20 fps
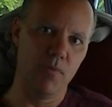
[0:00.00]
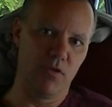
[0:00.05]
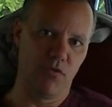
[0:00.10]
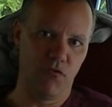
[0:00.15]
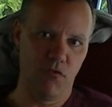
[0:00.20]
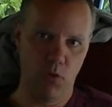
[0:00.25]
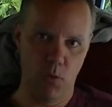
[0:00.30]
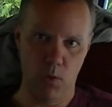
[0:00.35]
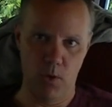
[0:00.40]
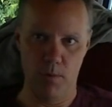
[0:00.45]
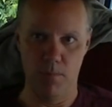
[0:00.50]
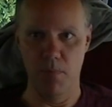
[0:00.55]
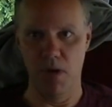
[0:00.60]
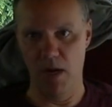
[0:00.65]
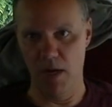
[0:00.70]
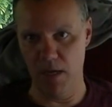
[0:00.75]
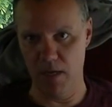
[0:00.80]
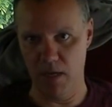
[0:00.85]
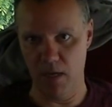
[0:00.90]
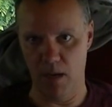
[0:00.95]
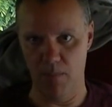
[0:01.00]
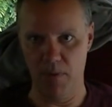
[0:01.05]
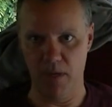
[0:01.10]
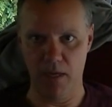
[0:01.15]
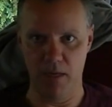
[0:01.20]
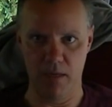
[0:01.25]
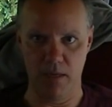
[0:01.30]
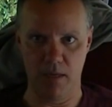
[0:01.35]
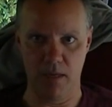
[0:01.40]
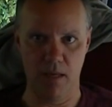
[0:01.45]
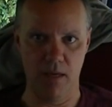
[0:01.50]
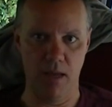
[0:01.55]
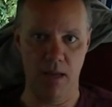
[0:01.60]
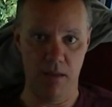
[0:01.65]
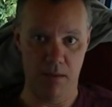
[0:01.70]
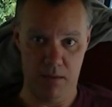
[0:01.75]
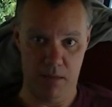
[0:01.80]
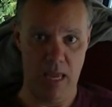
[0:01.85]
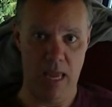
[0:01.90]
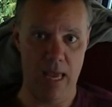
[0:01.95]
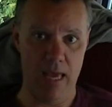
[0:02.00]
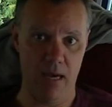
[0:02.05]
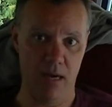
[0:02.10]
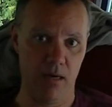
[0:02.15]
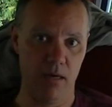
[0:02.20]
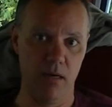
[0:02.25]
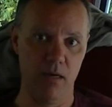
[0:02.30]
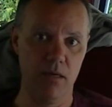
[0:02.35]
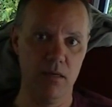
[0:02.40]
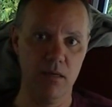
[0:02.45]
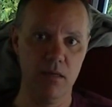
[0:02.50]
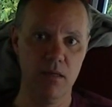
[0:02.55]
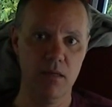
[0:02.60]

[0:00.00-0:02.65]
is foreign money coming into Canada